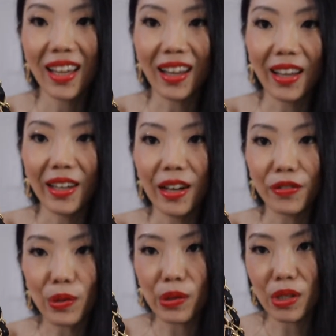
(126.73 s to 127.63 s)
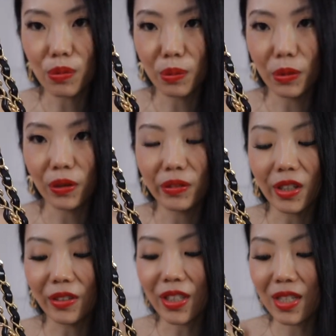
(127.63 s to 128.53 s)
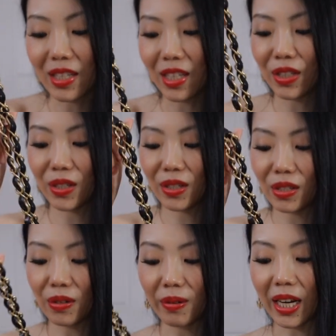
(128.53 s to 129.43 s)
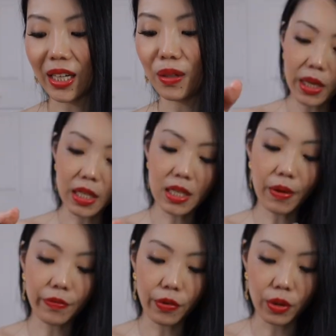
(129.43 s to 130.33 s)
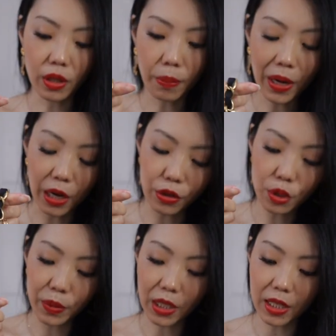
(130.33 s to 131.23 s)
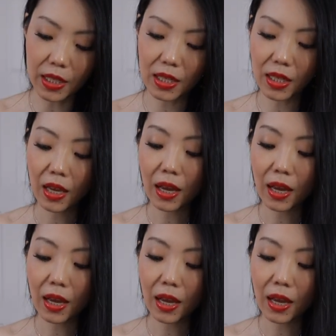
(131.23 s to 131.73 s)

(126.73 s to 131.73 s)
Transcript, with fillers: I, of course, removed all the stickers already, except for the pouch, because